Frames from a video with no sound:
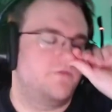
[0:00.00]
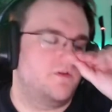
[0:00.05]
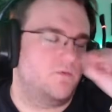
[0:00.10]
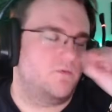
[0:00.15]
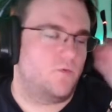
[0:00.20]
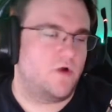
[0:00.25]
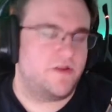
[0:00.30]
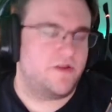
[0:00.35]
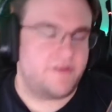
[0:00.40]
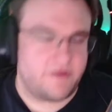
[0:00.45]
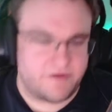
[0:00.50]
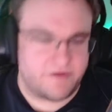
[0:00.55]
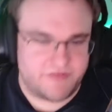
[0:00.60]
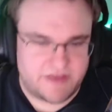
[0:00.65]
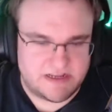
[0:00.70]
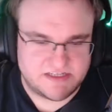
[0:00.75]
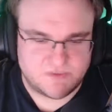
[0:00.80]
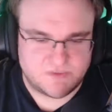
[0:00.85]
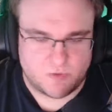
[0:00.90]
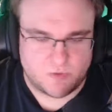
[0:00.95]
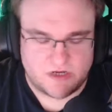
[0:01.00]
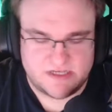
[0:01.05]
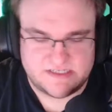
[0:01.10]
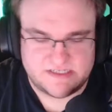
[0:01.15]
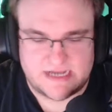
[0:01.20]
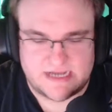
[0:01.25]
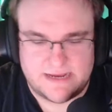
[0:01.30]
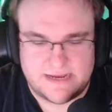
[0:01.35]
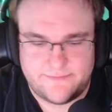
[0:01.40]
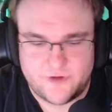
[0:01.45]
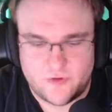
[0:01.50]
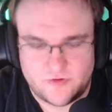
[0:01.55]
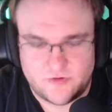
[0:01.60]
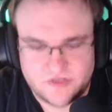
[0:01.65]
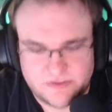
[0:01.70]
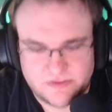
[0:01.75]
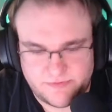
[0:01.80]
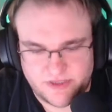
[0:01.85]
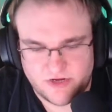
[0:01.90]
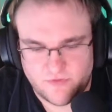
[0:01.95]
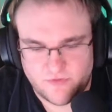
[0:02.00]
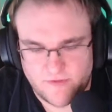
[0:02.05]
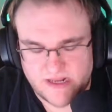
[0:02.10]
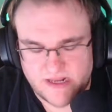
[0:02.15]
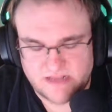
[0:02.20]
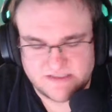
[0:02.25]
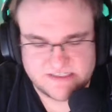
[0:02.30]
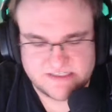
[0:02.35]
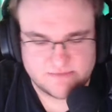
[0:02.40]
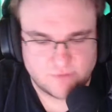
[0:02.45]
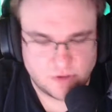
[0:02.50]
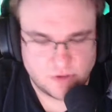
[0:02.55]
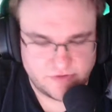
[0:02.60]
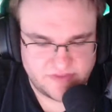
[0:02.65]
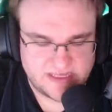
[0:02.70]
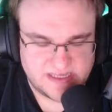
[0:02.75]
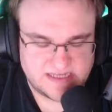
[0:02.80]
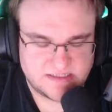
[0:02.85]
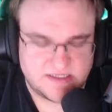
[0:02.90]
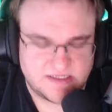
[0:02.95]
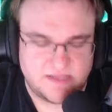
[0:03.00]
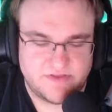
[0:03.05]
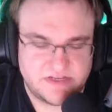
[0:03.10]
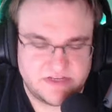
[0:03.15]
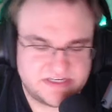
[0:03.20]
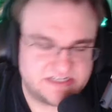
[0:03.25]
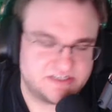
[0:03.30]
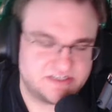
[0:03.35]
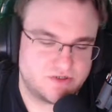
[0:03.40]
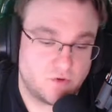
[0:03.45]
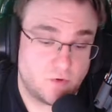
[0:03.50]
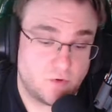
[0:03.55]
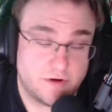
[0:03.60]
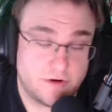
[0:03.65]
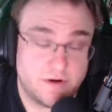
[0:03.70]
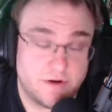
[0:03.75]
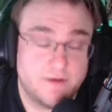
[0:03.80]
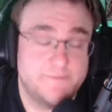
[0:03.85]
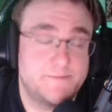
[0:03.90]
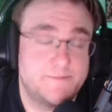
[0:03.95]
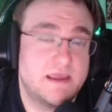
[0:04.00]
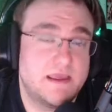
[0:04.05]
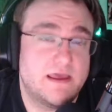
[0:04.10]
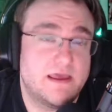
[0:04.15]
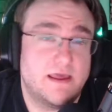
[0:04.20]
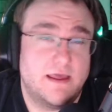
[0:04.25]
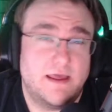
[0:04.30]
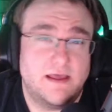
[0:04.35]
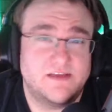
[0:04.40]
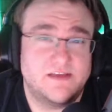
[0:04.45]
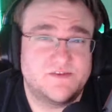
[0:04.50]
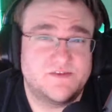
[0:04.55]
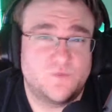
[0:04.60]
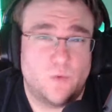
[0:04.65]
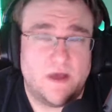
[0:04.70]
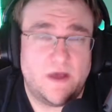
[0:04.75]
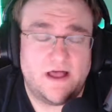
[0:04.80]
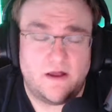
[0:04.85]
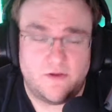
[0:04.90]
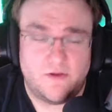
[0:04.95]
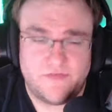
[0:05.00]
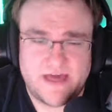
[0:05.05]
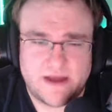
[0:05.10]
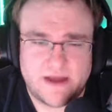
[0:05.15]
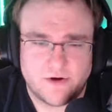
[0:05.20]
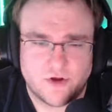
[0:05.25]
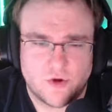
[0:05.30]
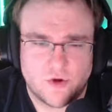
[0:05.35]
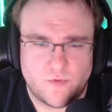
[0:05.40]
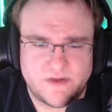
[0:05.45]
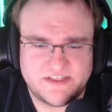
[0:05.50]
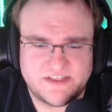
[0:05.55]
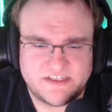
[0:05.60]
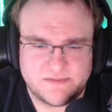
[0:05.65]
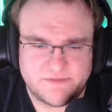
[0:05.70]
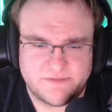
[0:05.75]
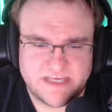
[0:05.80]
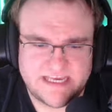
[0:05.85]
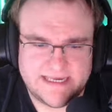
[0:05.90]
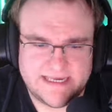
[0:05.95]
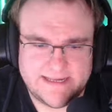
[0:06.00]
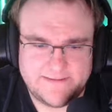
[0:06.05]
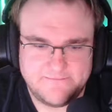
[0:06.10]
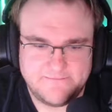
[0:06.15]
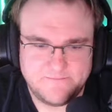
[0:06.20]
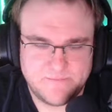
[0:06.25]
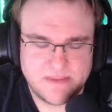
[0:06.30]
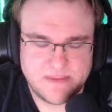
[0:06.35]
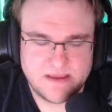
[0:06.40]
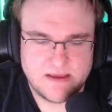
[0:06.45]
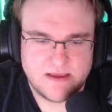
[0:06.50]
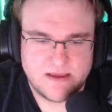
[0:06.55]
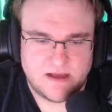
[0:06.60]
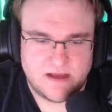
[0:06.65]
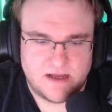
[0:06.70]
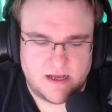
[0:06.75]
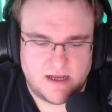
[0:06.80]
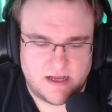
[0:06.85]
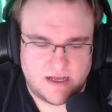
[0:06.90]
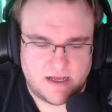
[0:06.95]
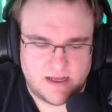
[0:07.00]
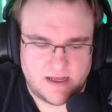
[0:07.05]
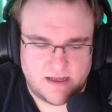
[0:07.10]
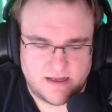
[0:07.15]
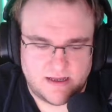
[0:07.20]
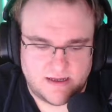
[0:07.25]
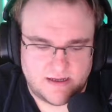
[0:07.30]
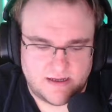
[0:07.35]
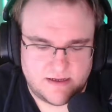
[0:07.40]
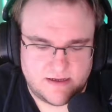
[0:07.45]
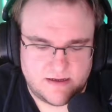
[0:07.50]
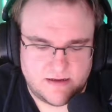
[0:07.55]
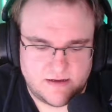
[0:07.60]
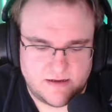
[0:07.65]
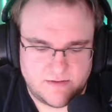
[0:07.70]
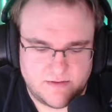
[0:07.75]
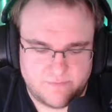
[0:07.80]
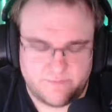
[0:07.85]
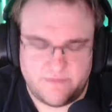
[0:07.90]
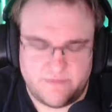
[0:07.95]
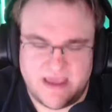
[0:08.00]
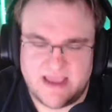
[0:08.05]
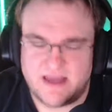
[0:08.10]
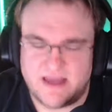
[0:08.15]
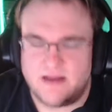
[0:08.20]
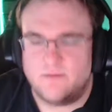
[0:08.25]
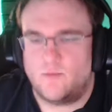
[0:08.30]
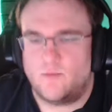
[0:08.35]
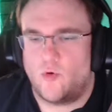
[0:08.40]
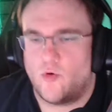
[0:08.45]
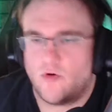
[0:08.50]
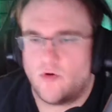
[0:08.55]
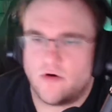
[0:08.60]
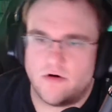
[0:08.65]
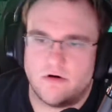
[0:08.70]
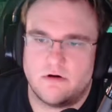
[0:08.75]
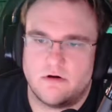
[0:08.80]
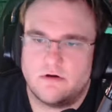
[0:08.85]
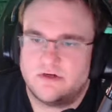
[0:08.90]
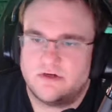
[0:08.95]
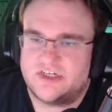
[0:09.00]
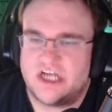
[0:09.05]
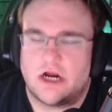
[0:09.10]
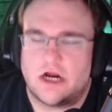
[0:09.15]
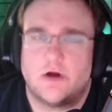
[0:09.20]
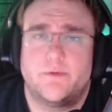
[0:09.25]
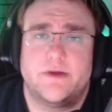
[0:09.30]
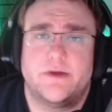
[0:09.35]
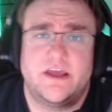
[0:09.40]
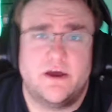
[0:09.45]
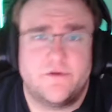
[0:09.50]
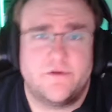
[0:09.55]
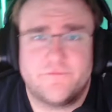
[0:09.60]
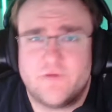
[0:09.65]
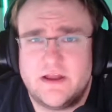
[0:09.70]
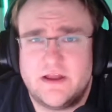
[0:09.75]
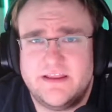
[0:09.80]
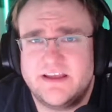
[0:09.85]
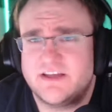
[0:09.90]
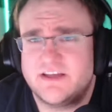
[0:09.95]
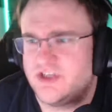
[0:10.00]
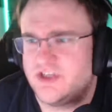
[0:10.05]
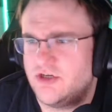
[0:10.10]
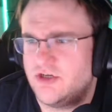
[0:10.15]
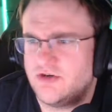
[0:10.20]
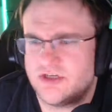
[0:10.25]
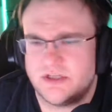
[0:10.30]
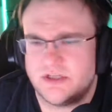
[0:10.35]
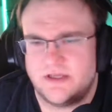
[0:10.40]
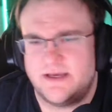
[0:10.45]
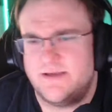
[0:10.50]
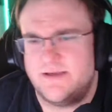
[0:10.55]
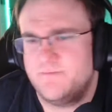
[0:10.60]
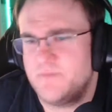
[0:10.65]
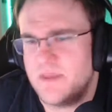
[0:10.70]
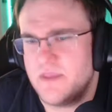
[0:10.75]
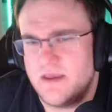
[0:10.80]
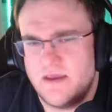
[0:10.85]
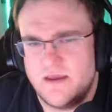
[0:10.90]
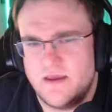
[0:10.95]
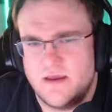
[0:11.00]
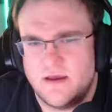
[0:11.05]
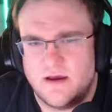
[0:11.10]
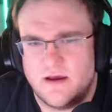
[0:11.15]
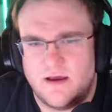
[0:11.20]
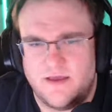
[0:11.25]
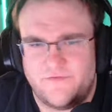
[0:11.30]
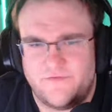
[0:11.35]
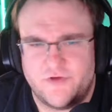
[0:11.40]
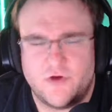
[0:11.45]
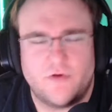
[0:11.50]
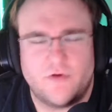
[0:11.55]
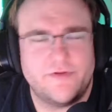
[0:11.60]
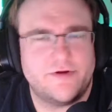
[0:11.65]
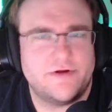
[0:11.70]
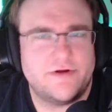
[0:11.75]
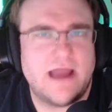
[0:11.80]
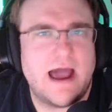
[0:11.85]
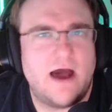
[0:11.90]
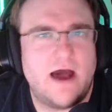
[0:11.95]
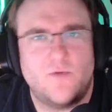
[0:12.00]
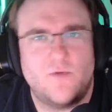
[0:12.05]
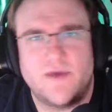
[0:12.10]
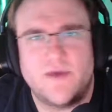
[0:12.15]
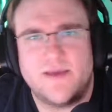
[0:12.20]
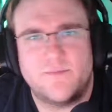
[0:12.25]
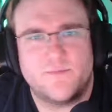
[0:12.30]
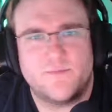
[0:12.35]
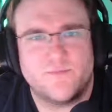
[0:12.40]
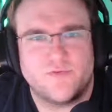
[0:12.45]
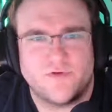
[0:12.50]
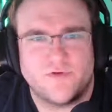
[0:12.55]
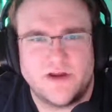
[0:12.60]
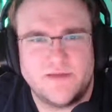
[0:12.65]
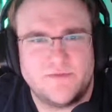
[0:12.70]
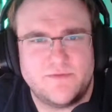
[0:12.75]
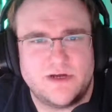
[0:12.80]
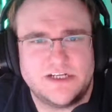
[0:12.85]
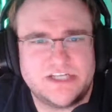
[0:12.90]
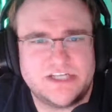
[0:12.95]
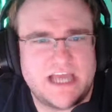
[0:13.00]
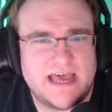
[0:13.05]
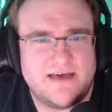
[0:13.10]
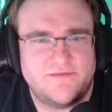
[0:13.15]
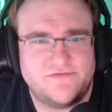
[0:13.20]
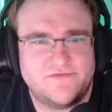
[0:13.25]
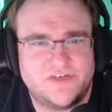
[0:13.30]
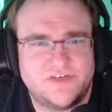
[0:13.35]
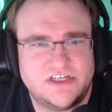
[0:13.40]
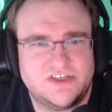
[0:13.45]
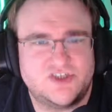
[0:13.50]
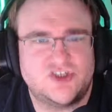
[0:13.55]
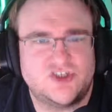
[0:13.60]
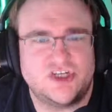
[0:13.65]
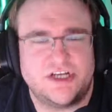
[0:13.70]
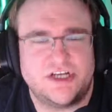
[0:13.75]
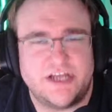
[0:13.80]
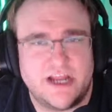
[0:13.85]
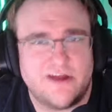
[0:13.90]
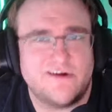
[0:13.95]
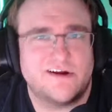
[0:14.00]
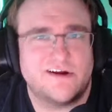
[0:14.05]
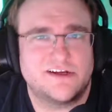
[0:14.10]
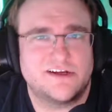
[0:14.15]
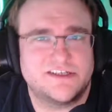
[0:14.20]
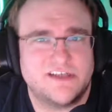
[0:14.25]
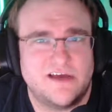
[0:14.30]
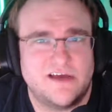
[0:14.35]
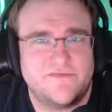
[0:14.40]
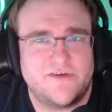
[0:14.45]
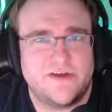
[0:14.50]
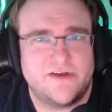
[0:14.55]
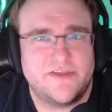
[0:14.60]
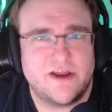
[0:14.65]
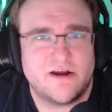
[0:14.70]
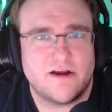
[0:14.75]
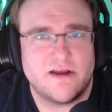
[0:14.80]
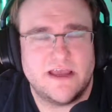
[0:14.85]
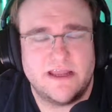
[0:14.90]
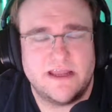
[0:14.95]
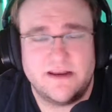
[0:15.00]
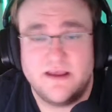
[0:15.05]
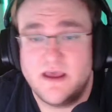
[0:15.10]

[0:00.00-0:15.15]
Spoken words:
One of the other things was I'm going to be creating some new things in the Discord as well that are going to be making it more JRPL friendly. Because usually, if you go in there now, we pretty much have just generic stuff on there. And,